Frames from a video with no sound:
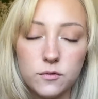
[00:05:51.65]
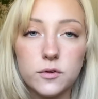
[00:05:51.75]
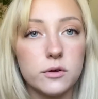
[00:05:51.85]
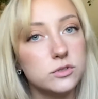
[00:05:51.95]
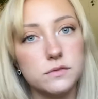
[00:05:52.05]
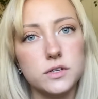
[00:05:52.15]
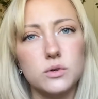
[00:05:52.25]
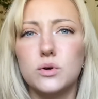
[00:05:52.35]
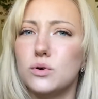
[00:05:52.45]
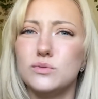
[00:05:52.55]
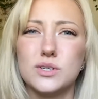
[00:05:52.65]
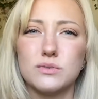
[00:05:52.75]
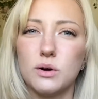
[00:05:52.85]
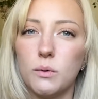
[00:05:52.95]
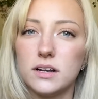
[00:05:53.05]
For those of you who don't
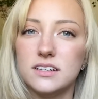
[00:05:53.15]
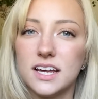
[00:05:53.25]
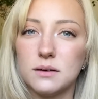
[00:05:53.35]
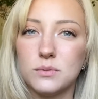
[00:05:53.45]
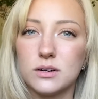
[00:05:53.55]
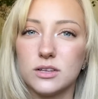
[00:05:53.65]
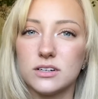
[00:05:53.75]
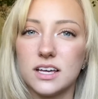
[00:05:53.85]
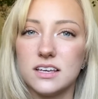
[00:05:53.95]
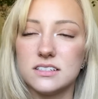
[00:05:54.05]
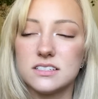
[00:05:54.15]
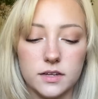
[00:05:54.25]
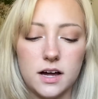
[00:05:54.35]
know what an Amber Alert is,